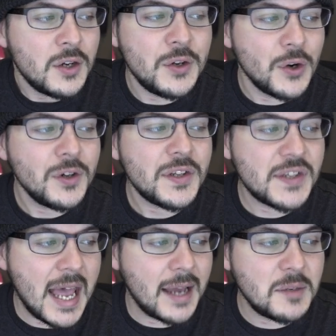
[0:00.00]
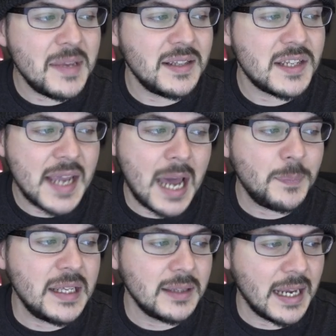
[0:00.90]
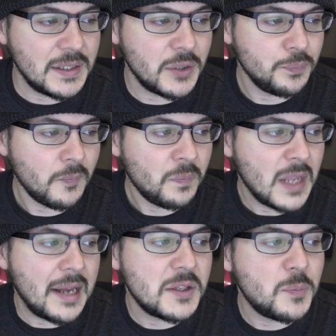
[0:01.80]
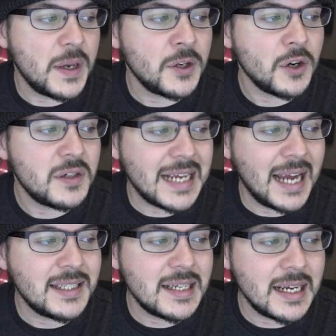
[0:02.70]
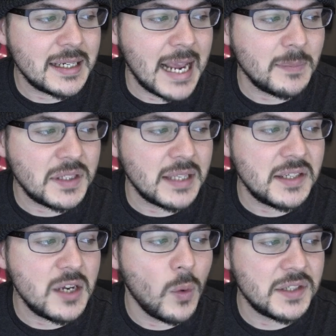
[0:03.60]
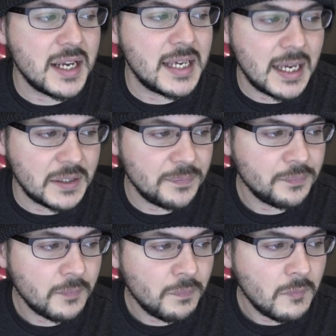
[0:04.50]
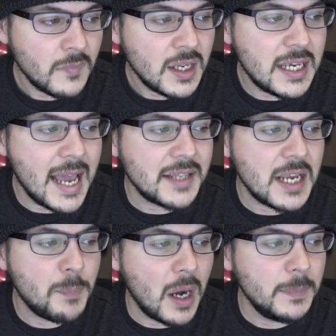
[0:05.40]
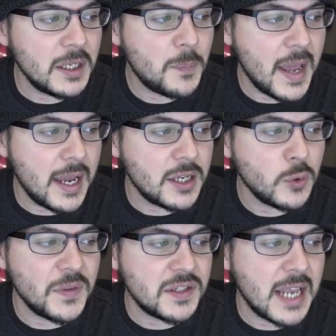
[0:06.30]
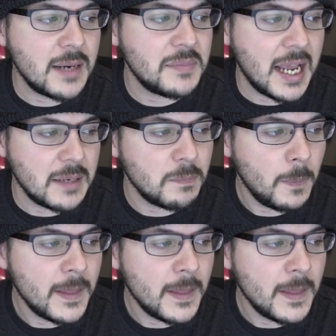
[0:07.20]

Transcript: Nur Said means happy light, and it's been her dad's nickname since he was a kid. He has a public page with the same name.